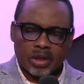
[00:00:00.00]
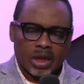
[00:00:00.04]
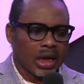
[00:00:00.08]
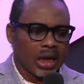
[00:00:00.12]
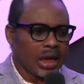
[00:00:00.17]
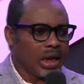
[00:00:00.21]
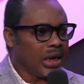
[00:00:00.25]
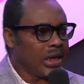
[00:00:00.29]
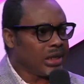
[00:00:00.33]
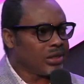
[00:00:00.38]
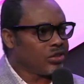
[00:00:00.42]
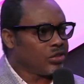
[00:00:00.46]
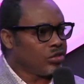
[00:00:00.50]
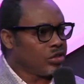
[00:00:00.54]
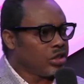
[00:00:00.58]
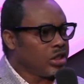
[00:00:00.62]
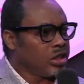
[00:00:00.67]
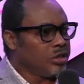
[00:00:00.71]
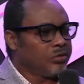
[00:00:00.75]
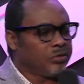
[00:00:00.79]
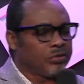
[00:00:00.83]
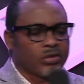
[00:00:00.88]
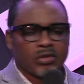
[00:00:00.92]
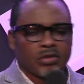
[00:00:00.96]
And let's
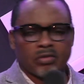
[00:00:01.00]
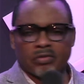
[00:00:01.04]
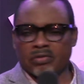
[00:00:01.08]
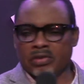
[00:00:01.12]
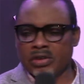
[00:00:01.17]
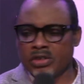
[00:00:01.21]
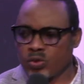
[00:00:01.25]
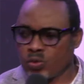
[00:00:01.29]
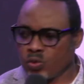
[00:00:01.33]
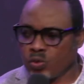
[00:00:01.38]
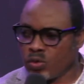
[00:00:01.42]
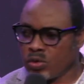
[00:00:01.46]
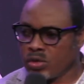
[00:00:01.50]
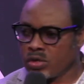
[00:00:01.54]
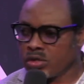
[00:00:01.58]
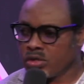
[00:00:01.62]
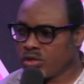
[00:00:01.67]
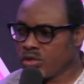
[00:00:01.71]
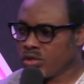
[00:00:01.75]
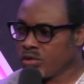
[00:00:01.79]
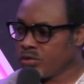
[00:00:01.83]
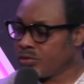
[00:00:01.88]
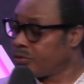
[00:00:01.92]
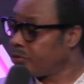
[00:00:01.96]
read from verse 1
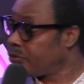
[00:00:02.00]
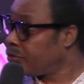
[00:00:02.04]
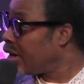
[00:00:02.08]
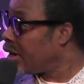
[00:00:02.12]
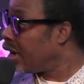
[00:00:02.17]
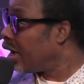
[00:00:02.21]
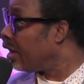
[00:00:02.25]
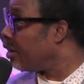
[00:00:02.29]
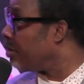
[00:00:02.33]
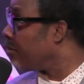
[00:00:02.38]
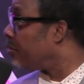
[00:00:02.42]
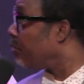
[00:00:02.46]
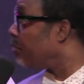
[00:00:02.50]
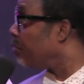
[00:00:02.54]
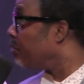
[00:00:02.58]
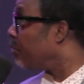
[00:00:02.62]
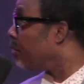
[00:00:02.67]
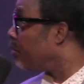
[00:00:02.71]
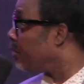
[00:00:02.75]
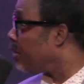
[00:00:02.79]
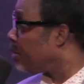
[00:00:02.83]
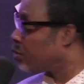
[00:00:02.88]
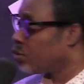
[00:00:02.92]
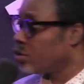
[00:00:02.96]
to 5, or
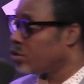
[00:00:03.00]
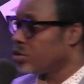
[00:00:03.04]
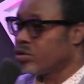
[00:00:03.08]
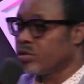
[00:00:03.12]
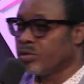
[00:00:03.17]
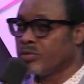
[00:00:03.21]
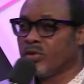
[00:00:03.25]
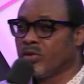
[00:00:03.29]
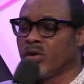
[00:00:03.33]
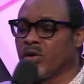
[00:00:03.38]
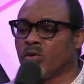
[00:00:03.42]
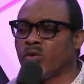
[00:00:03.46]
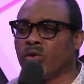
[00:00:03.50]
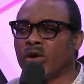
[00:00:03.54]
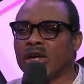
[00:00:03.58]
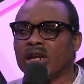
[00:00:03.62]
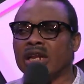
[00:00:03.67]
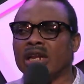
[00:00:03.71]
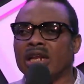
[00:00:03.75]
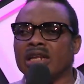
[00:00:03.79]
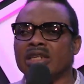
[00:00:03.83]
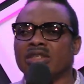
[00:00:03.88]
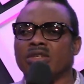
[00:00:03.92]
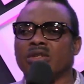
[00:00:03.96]
verse 1 to 4
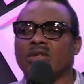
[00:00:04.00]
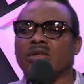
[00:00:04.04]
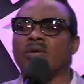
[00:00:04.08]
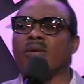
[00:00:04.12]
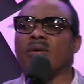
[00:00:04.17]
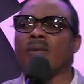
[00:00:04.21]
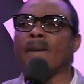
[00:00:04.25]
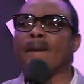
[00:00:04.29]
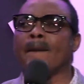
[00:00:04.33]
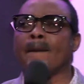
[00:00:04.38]
quickly. Let's go.